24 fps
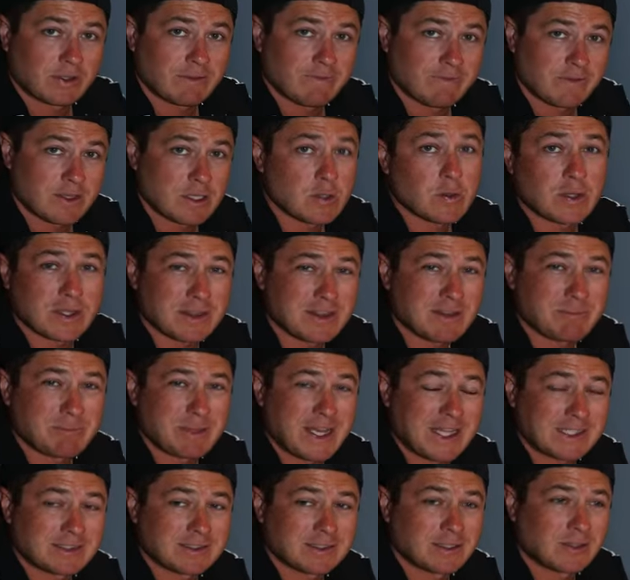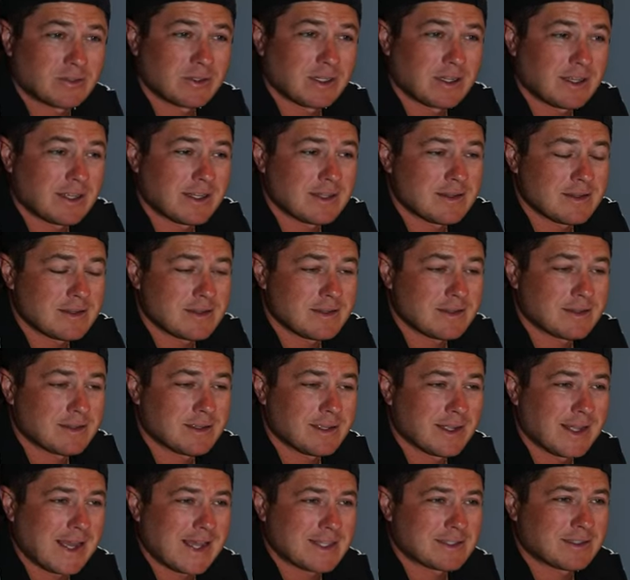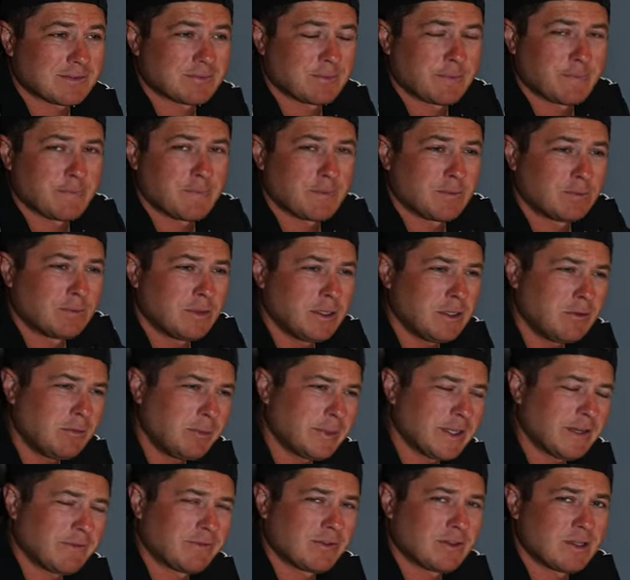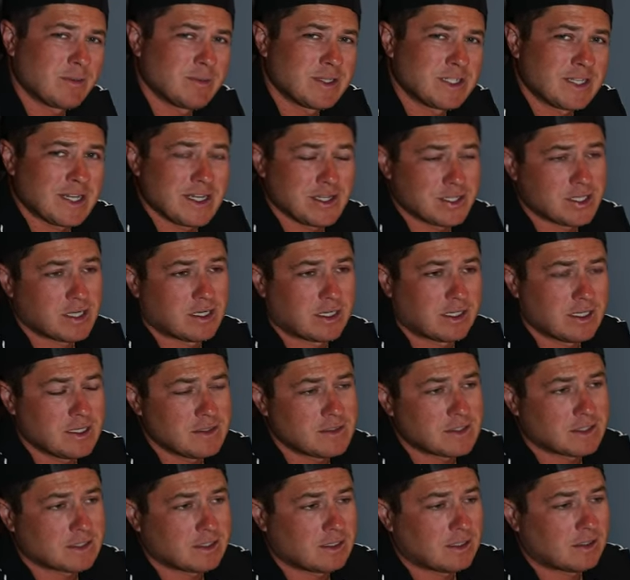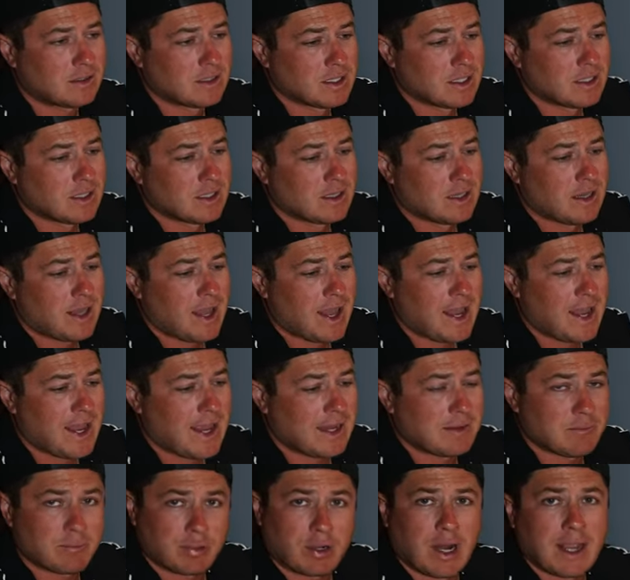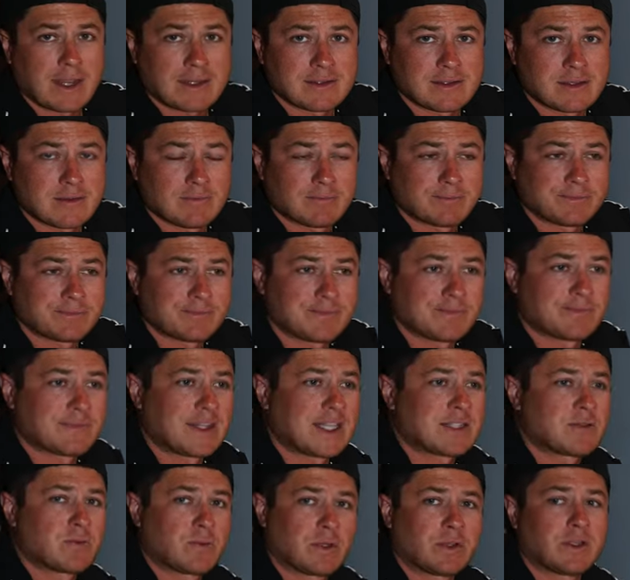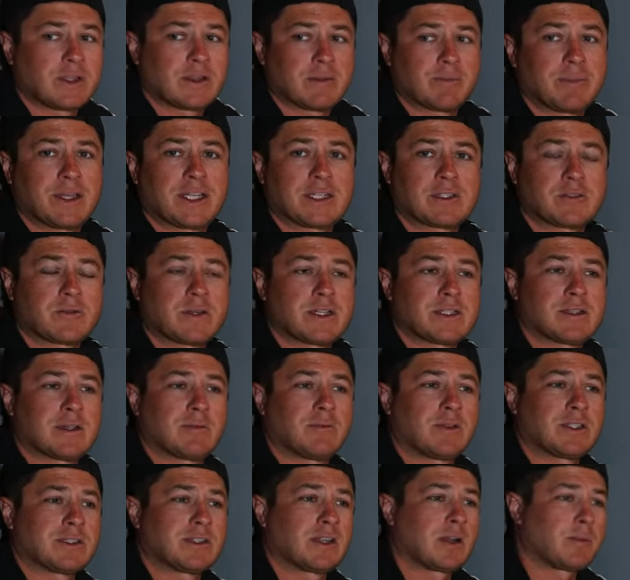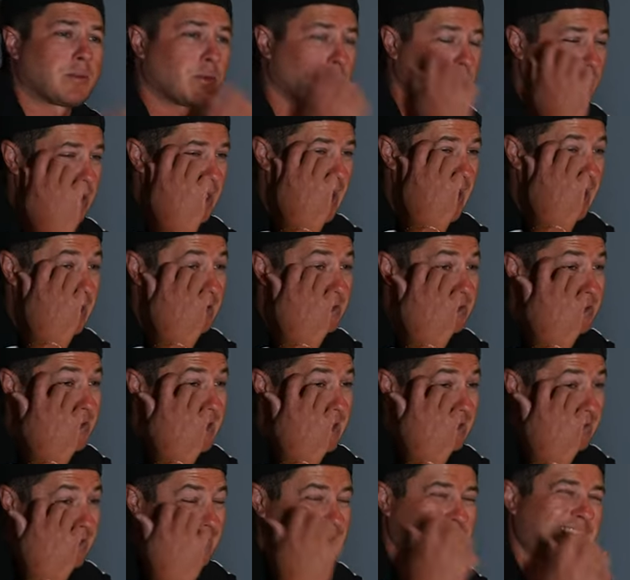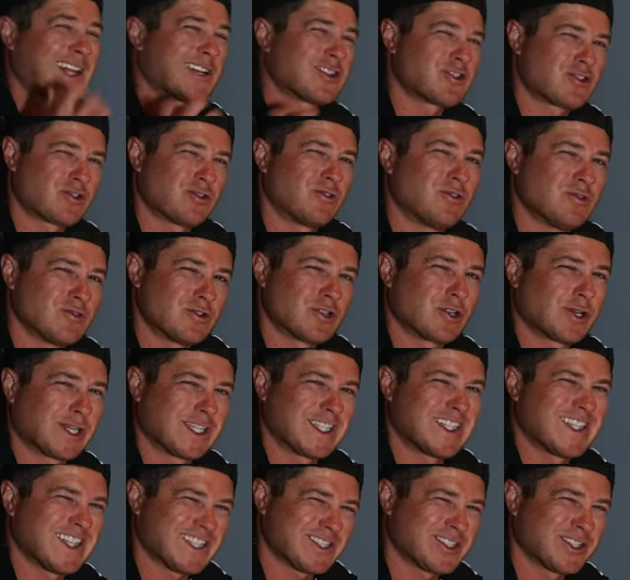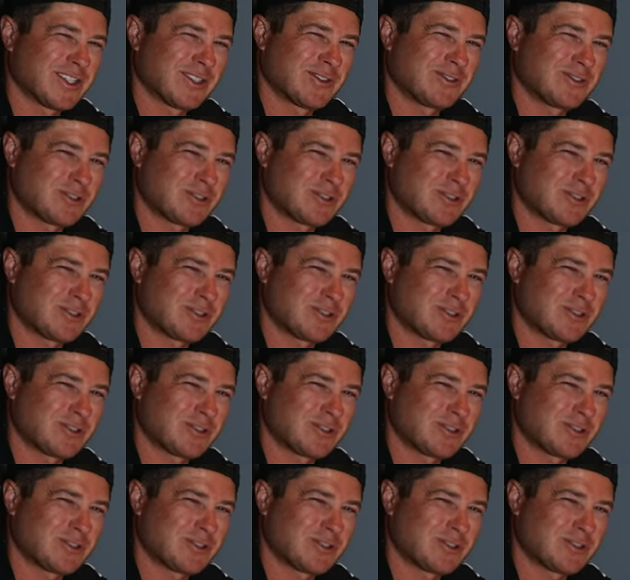view it the best. So it, it, it has a little bit of a limitation on install and price. That's really the biggest reason it wasn't number one, and it's not like that true traditional,